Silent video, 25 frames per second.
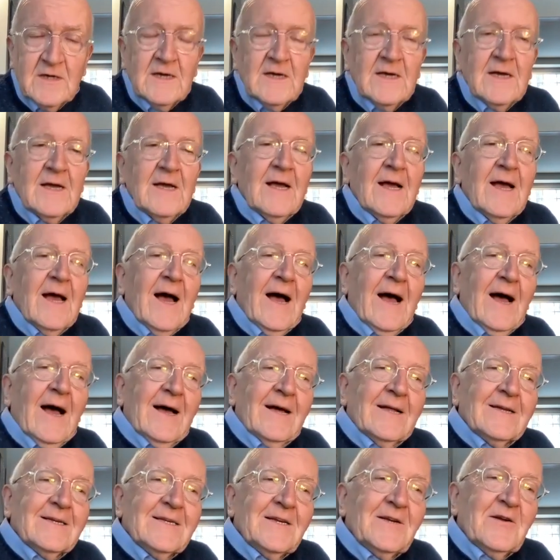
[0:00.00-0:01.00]
Mm-hmm.
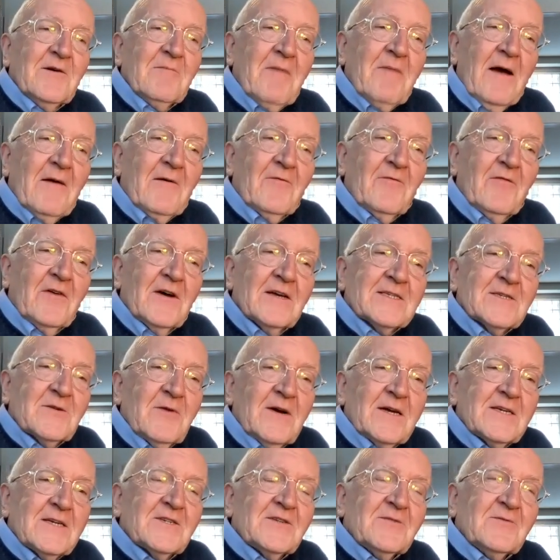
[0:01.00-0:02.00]
And, you know, my first
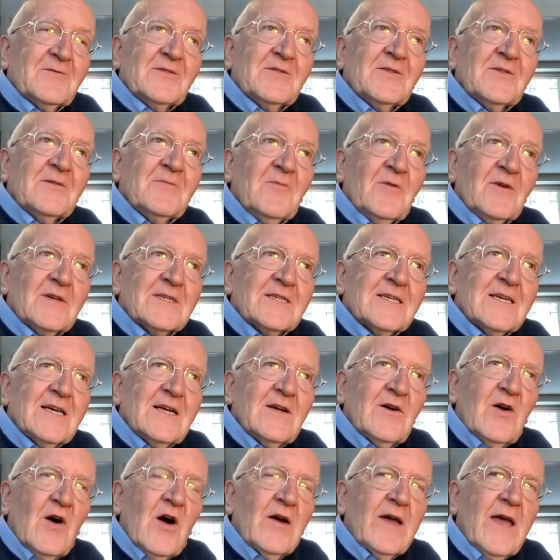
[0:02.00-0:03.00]
question to them was,
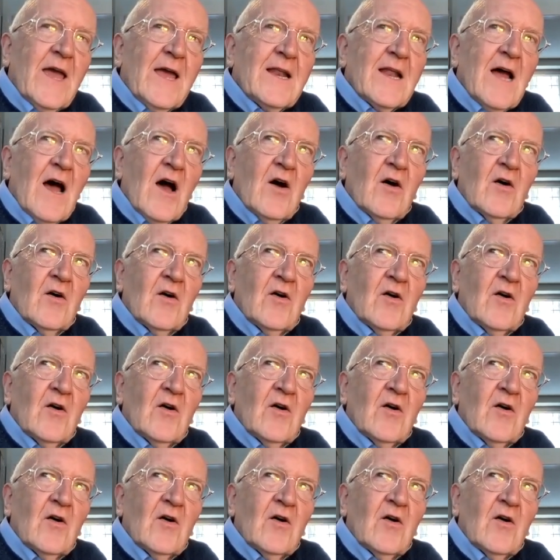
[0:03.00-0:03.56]
okay, now